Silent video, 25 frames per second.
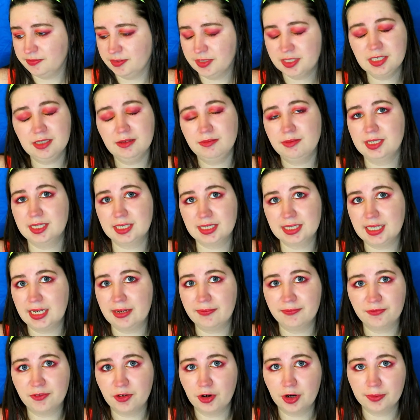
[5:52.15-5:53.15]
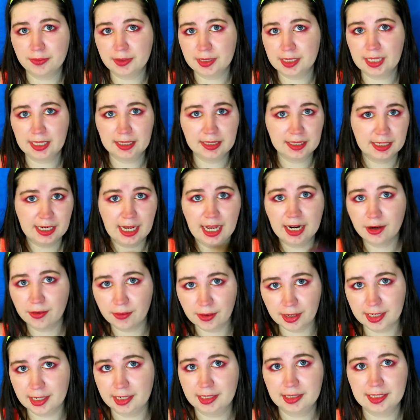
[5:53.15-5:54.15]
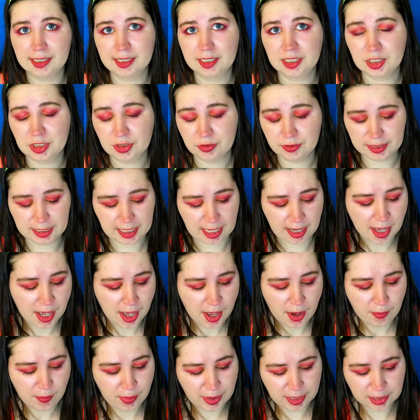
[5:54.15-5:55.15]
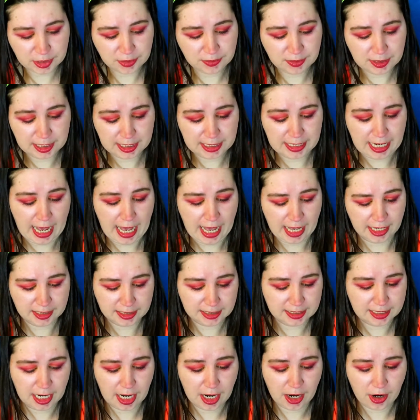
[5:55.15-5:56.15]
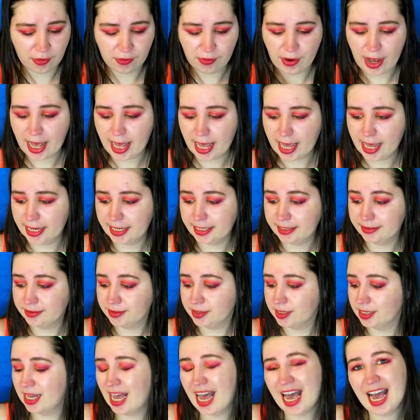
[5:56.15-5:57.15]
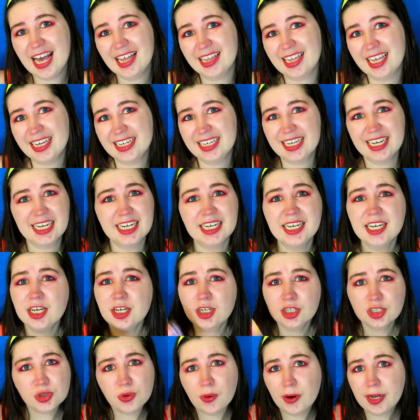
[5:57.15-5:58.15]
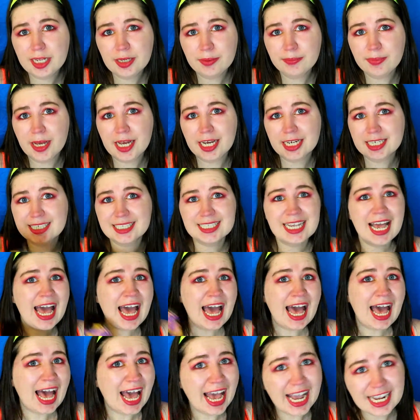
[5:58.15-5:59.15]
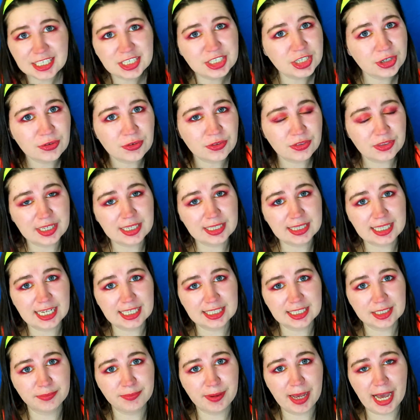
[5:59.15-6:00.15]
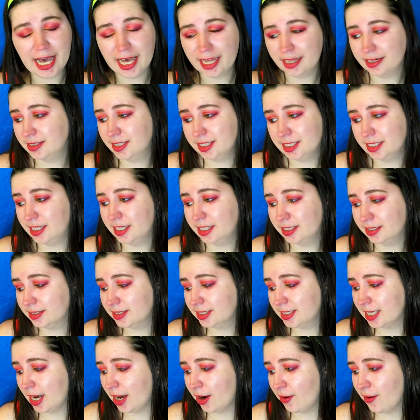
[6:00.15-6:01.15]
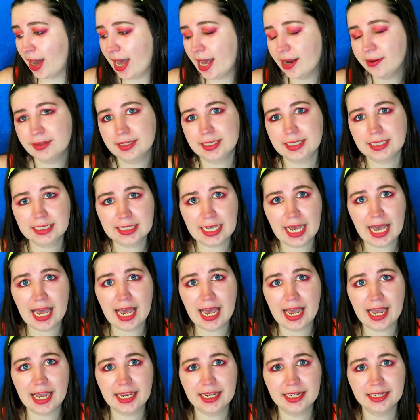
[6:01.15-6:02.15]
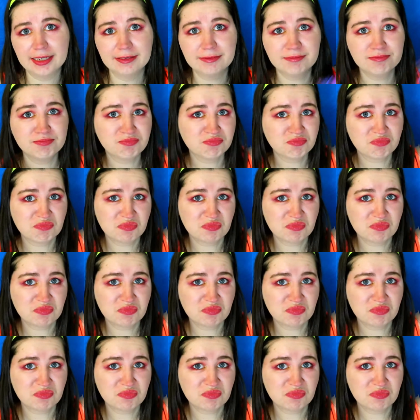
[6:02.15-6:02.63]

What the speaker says: if it's gonna be the same formula, then I don't want anything to do with it. But it's really not, so I like it. 20 bucks, I don't think that's a bad deal. So I would say